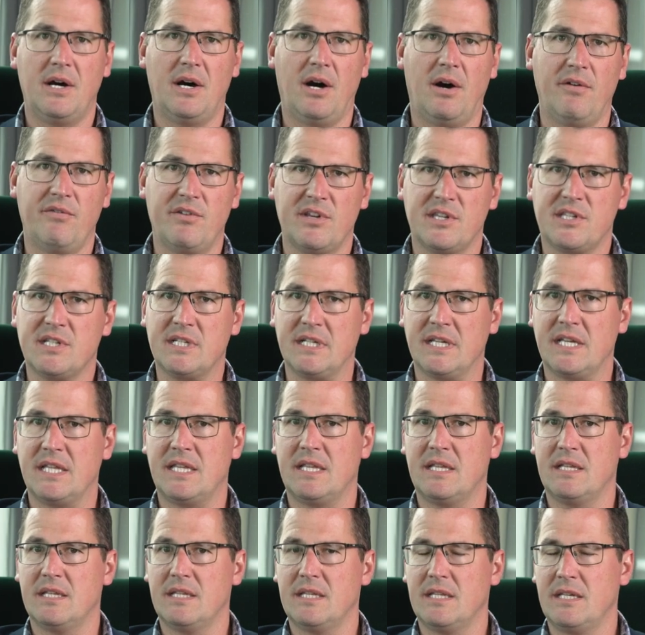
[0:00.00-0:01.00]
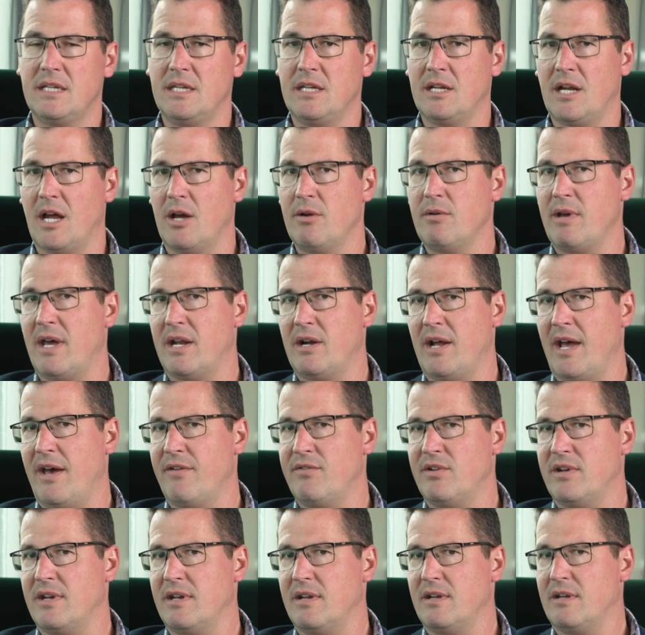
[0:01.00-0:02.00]
Obviously, you know, and I
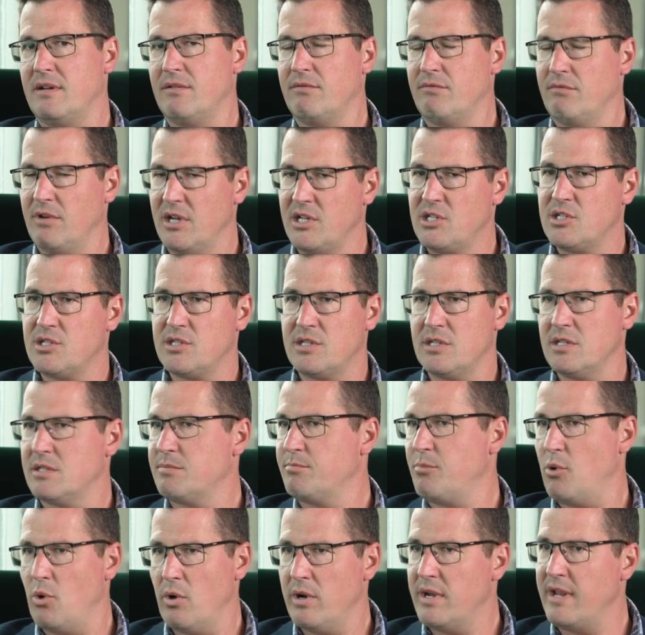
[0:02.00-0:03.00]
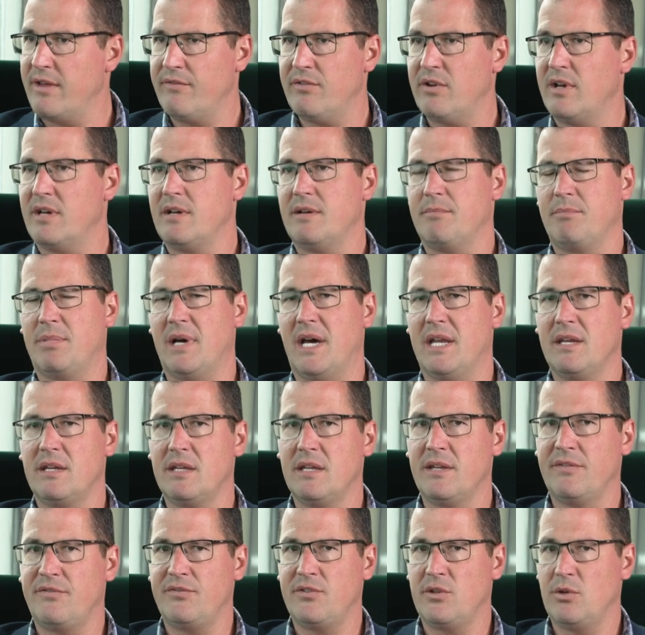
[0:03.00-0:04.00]
haven't reached this point ever. But
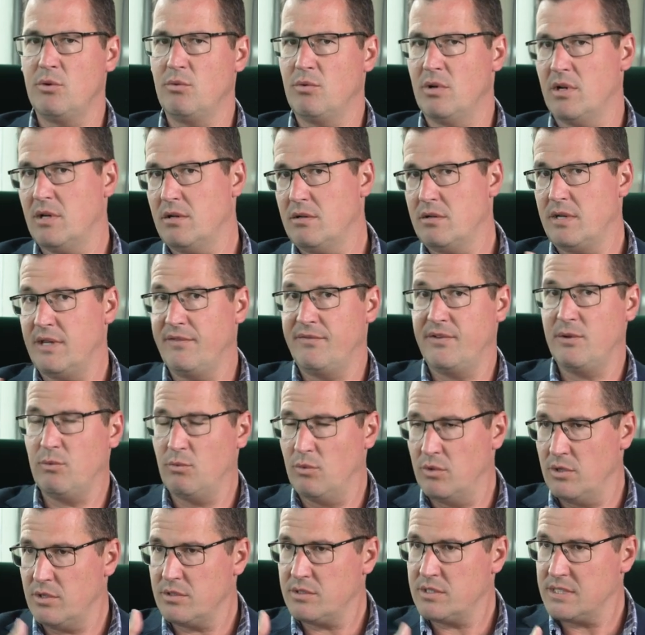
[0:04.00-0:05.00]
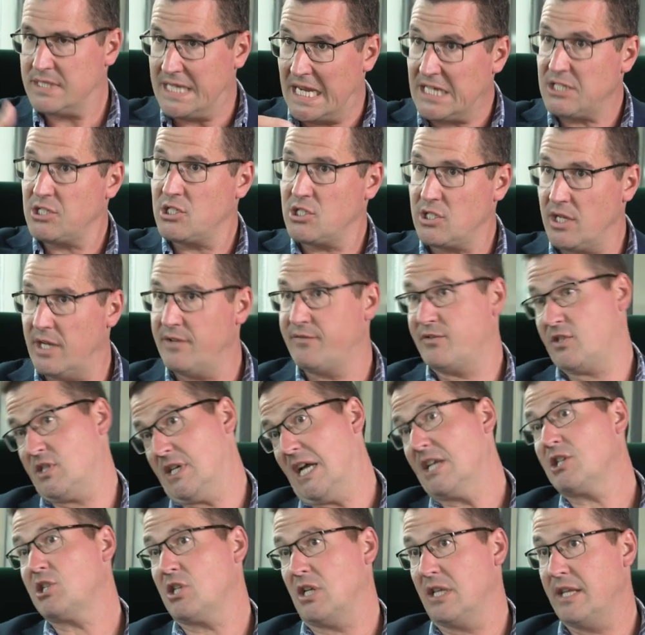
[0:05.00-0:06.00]
if you were, if it were such a,
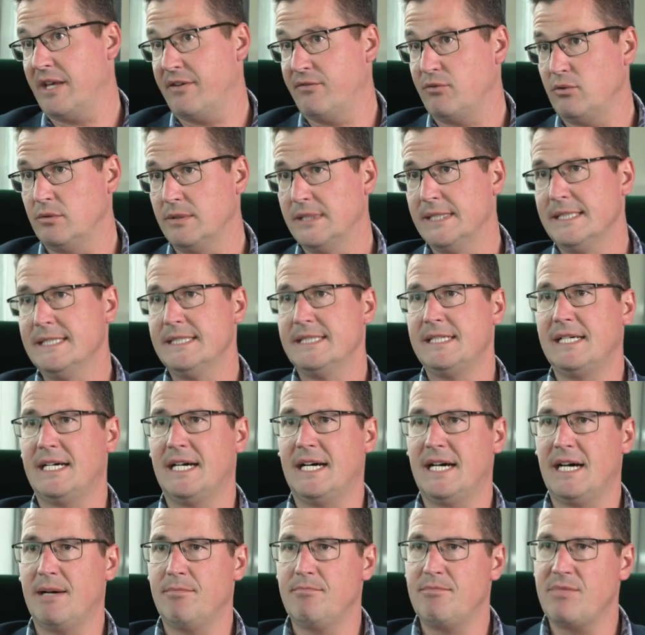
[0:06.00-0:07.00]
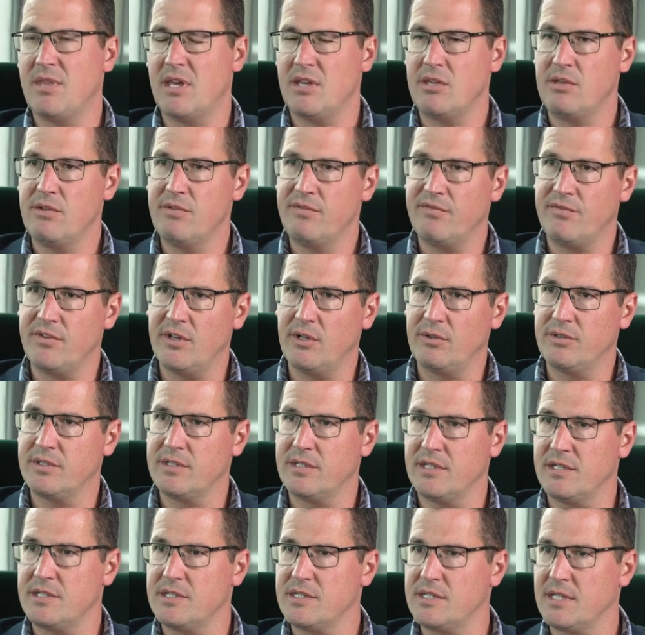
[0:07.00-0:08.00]
such a level um, that you felt
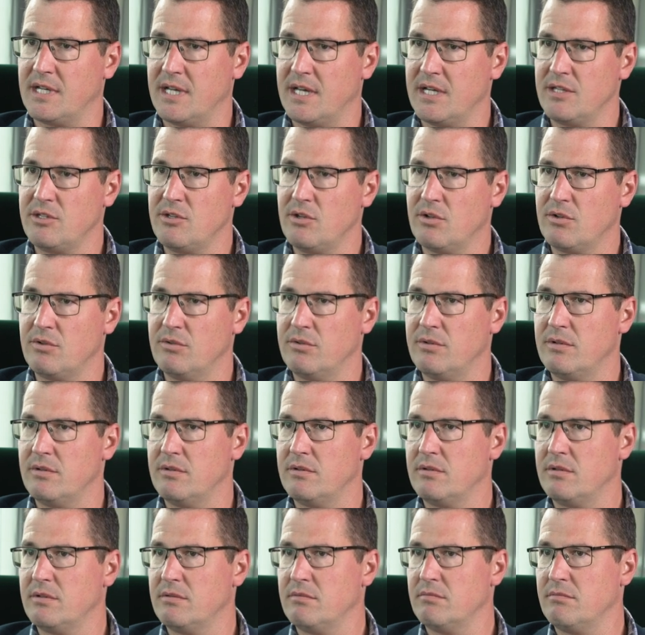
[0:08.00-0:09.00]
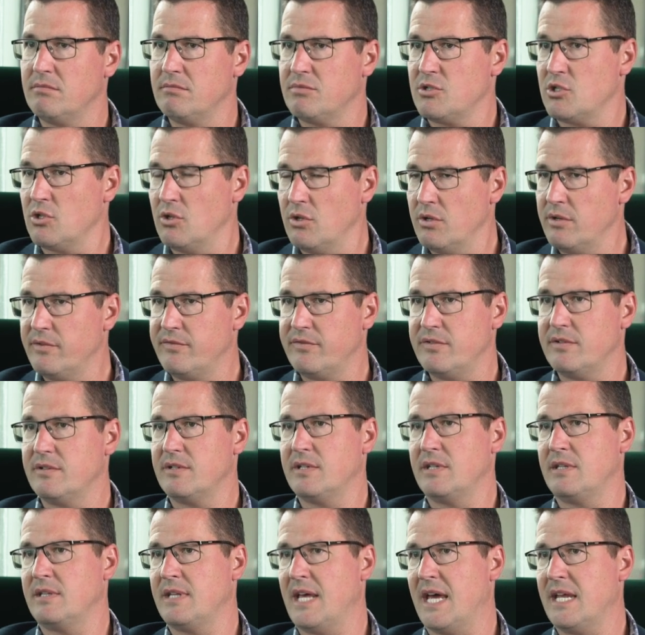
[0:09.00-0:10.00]
that uh, you couldn't serve
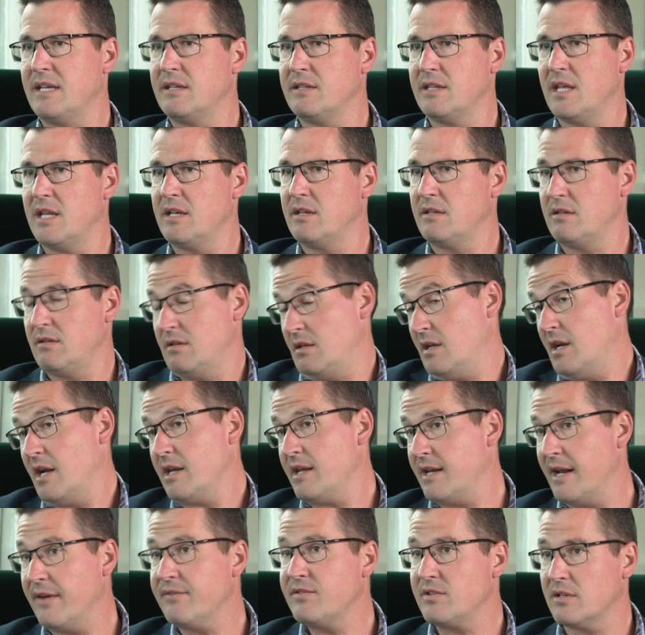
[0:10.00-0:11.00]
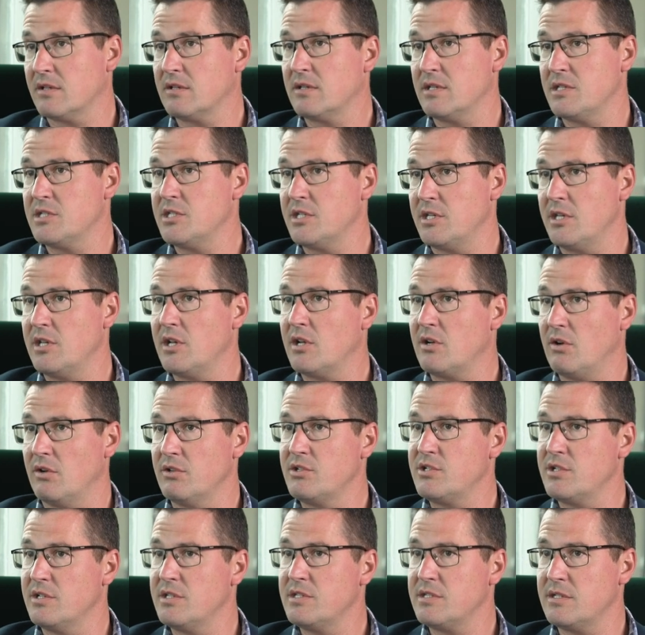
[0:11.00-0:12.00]
in that, then you know you'd have to consider your
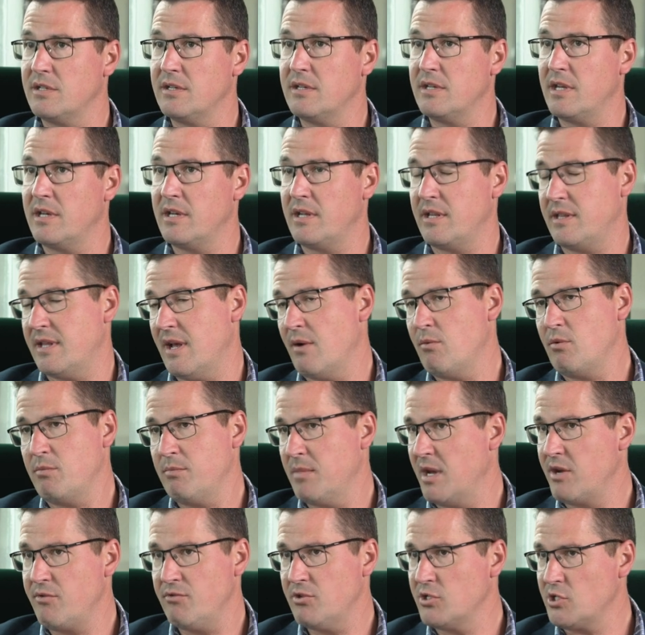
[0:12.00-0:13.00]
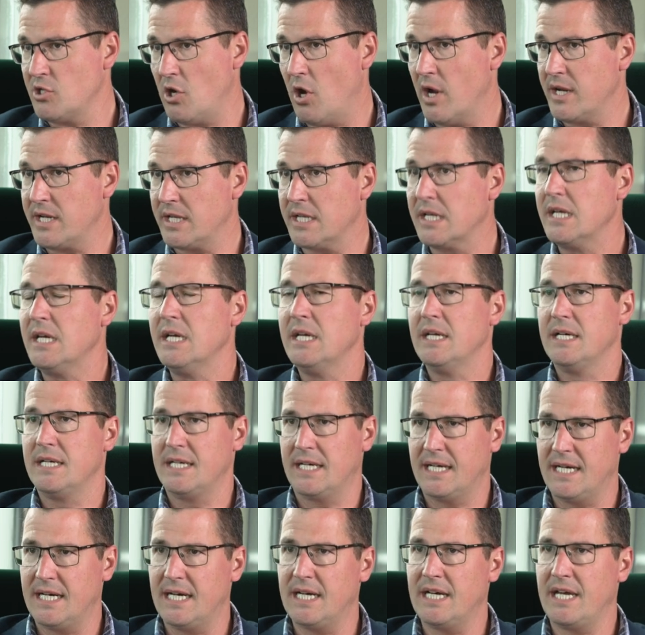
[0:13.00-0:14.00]
conscience, and, and, that would mean of resigning. Yeah.
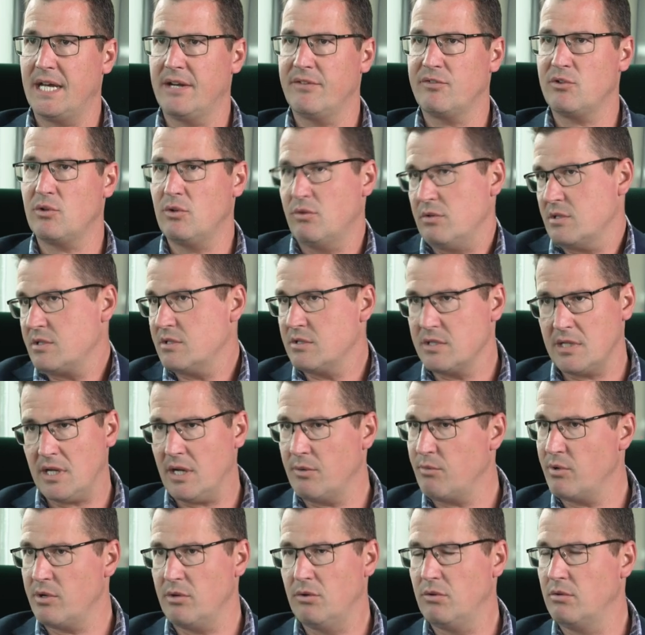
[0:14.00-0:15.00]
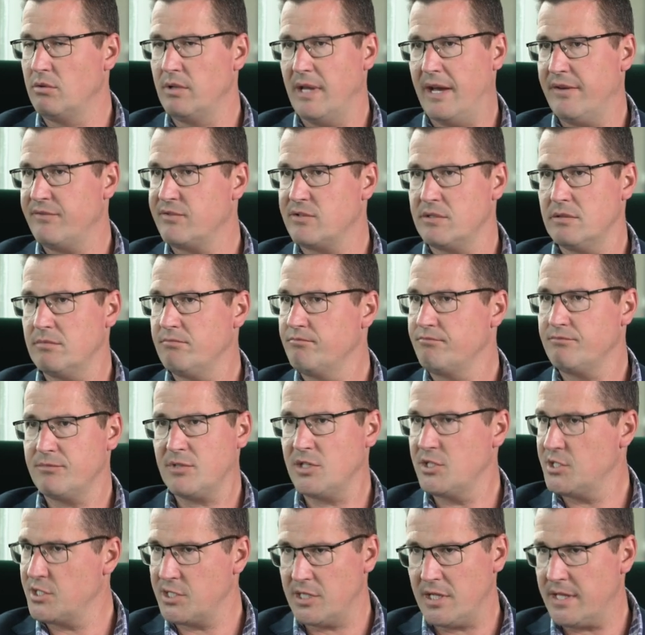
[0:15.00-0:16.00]
Uh, and of course, you know we all have to
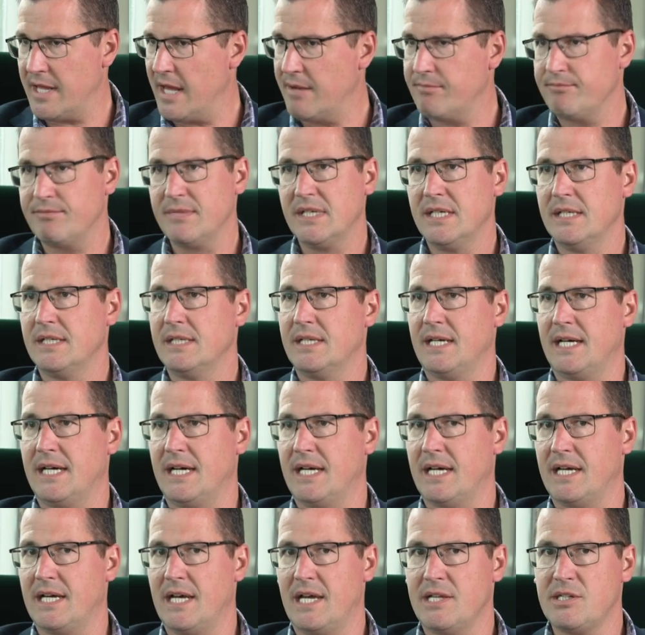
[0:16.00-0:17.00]
consider that. Uh, yes.